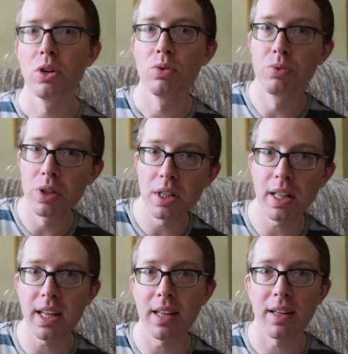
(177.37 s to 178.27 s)

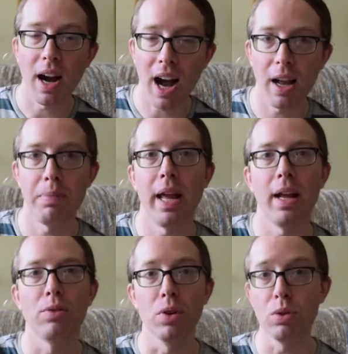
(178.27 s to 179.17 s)
really
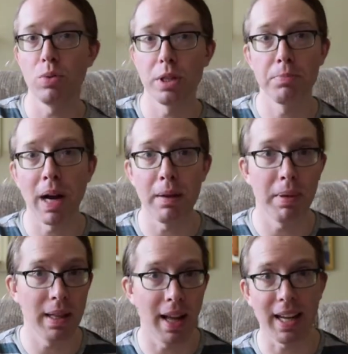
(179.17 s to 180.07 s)
high-paying route, which might
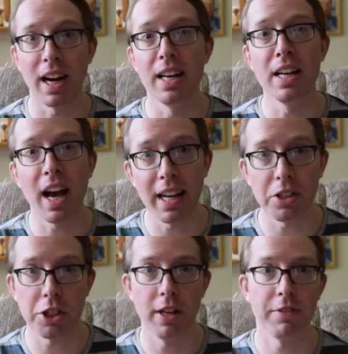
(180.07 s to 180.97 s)
be like a night
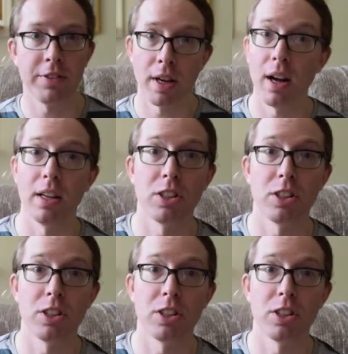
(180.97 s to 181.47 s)
shift, a